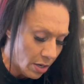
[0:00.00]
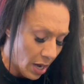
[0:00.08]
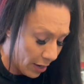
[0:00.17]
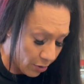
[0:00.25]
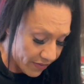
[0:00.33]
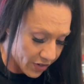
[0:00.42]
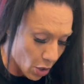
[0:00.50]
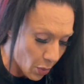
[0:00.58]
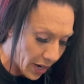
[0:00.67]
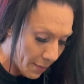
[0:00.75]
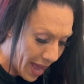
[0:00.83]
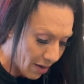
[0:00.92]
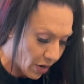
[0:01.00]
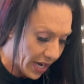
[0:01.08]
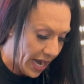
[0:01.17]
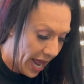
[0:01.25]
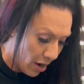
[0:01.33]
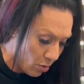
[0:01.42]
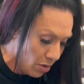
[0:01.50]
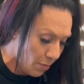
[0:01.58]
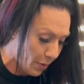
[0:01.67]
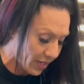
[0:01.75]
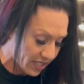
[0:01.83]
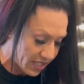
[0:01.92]
I don't even know what I'm at right now,
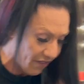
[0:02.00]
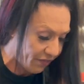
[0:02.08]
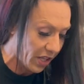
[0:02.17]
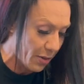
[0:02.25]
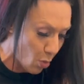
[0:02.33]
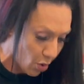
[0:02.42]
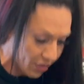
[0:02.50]
but it's definitely more